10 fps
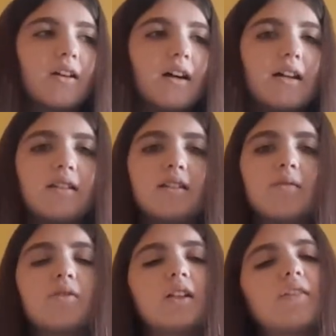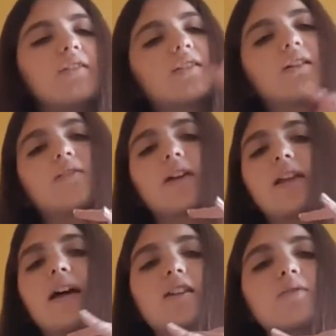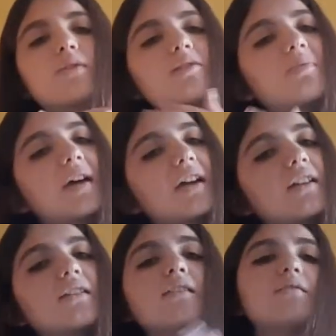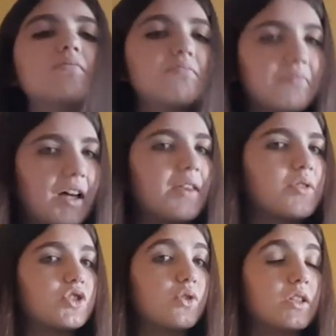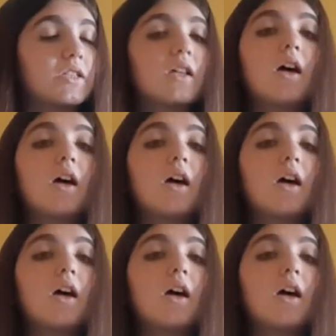and it would give us a great alliance with Spain. I think do this.